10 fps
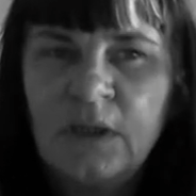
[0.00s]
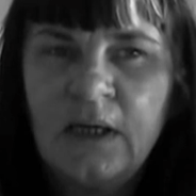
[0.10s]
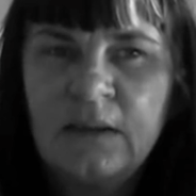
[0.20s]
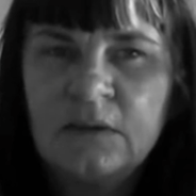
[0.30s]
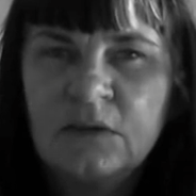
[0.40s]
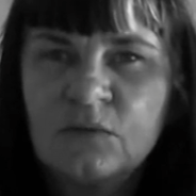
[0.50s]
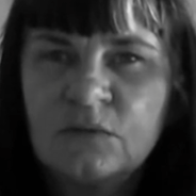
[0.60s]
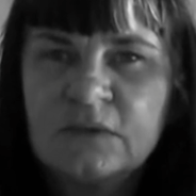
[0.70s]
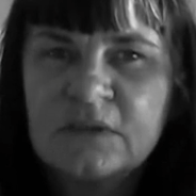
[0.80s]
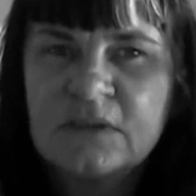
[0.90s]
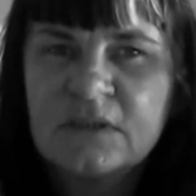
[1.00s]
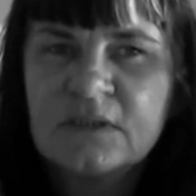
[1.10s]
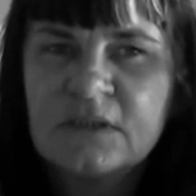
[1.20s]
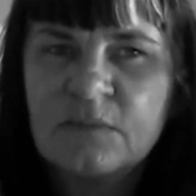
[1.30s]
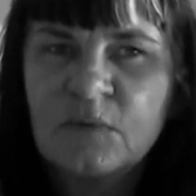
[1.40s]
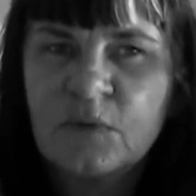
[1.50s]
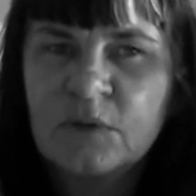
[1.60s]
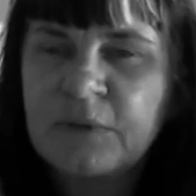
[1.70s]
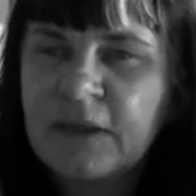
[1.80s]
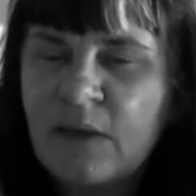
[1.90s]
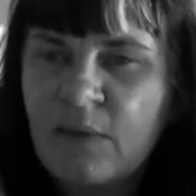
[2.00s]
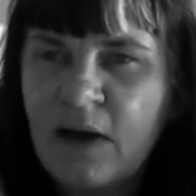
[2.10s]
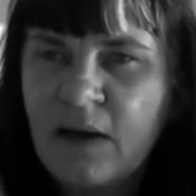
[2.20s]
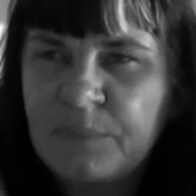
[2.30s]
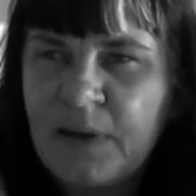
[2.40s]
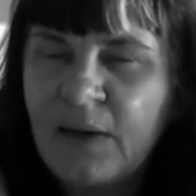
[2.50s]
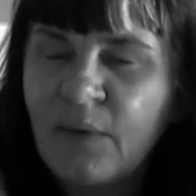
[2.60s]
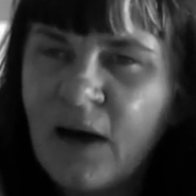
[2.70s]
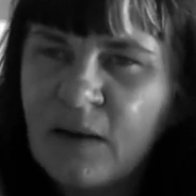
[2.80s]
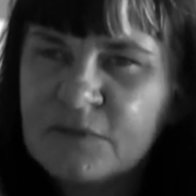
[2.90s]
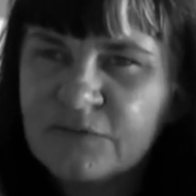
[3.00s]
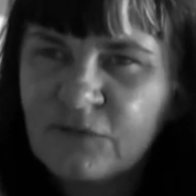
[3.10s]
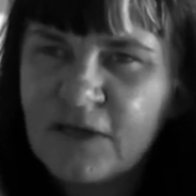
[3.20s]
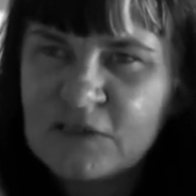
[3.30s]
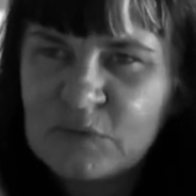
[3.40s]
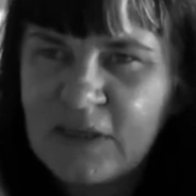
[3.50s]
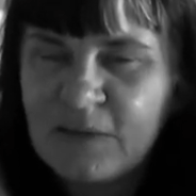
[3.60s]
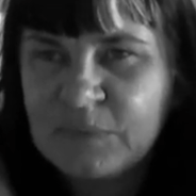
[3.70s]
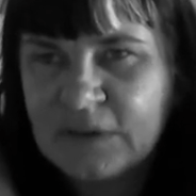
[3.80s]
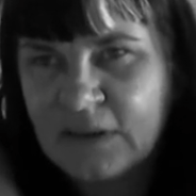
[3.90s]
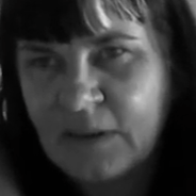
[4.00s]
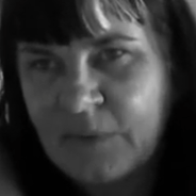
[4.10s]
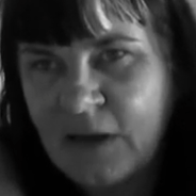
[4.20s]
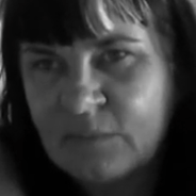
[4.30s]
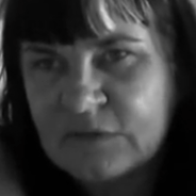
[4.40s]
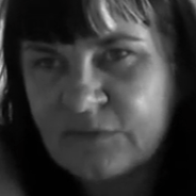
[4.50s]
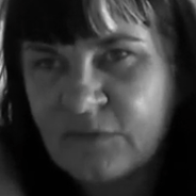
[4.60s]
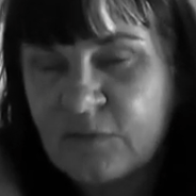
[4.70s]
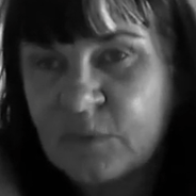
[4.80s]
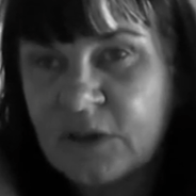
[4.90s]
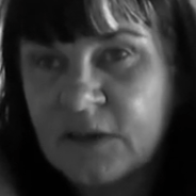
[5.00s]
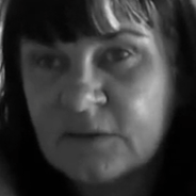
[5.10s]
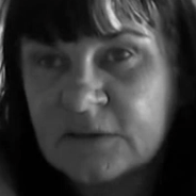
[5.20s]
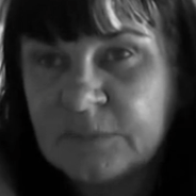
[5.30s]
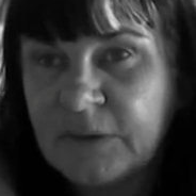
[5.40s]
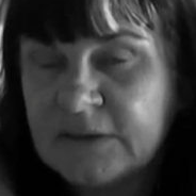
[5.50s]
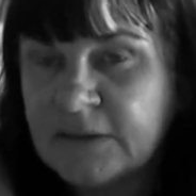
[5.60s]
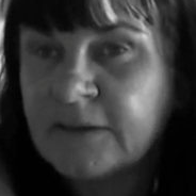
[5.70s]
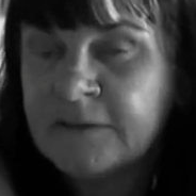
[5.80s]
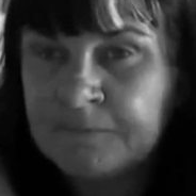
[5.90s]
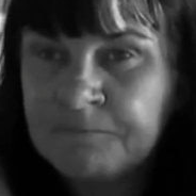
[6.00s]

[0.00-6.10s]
And it didn't seem that we could pick our arms for us without picking up arms for everybody else, basically.